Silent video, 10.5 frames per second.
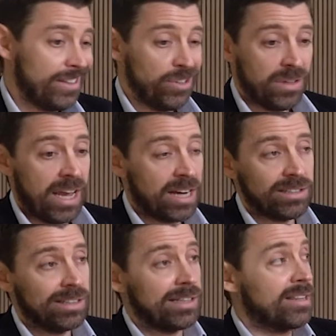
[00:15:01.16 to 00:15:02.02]
And you can
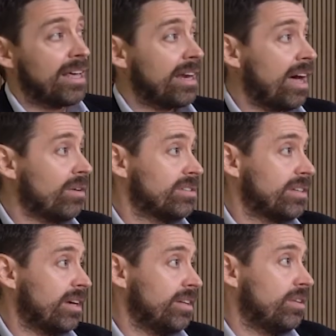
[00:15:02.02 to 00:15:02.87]
actually lend that out
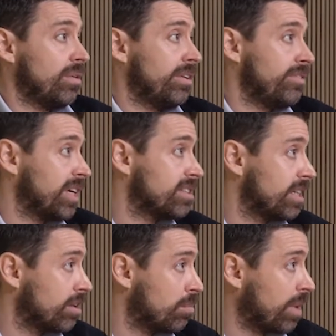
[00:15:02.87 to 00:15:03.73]
as, in fixed
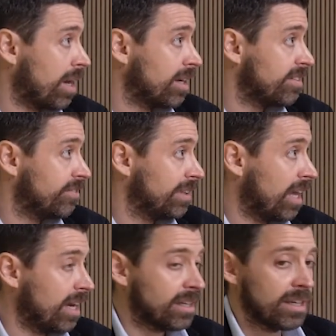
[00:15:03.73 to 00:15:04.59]
income products if you
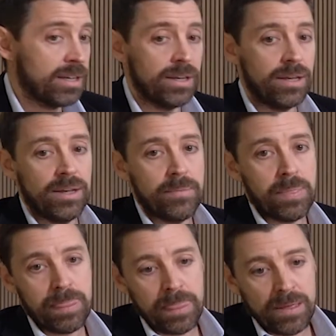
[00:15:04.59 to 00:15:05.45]
like.
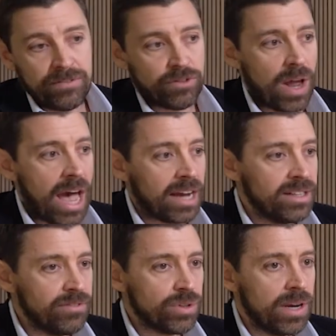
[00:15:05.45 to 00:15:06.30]
For
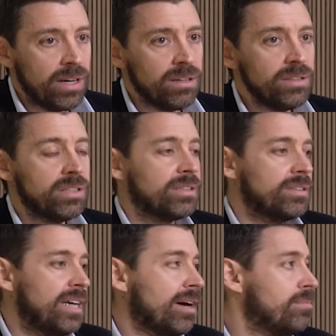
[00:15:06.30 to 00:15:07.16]
active
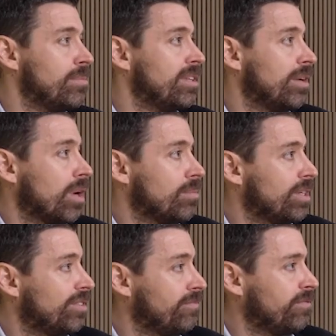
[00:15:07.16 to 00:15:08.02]
traders, yeah, maybe they want
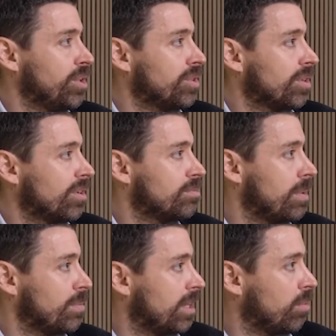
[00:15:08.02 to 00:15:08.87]
to be futures,
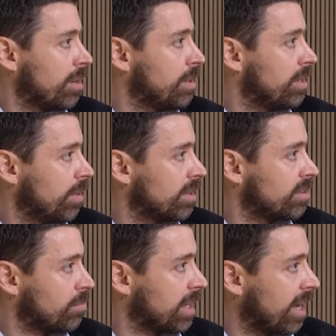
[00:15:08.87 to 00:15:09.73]
maybe they want to be doing
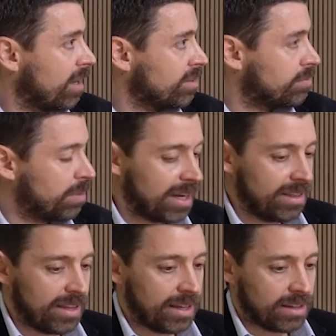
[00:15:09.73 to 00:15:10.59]
something else, but I
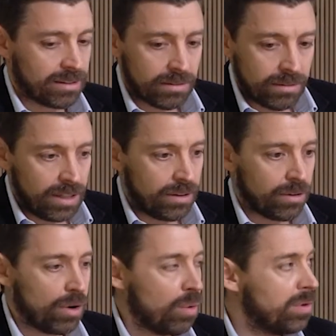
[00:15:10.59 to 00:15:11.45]
think,
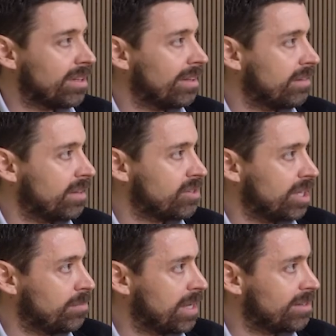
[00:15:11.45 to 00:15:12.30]
go with the
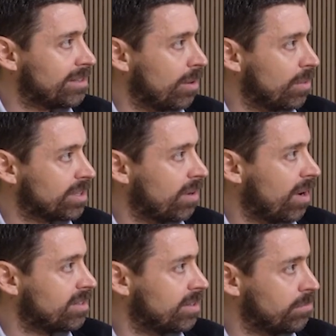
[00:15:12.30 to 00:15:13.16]
cheapest, lowest
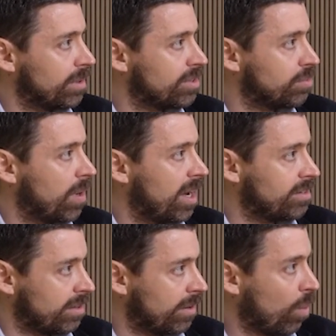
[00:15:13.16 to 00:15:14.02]
cost, simplest
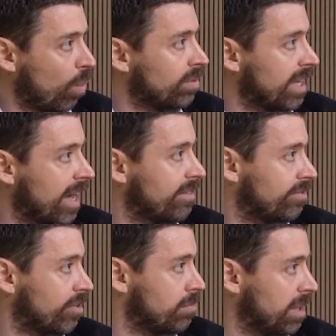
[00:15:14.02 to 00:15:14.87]
way to hold
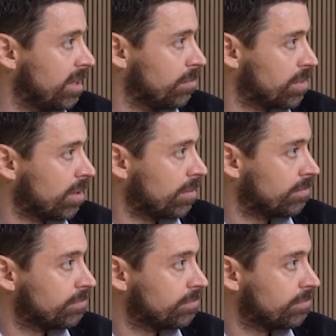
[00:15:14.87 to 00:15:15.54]
that for the medium term.